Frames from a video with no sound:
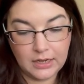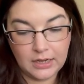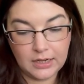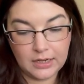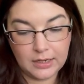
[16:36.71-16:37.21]

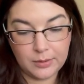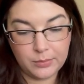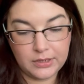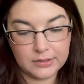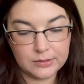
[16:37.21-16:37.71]
um,
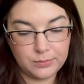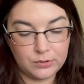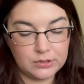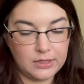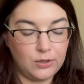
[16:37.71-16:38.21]
and it's
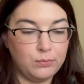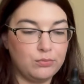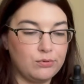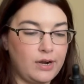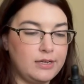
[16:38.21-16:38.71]
supposed to help
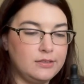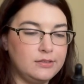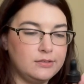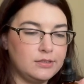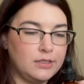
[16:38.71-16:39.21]
brighten
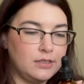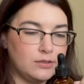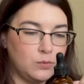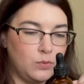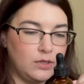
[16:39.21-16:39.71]
your skin as
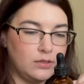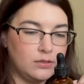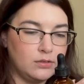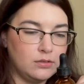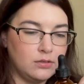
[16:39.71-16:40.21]

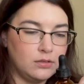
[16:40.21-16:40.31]
well.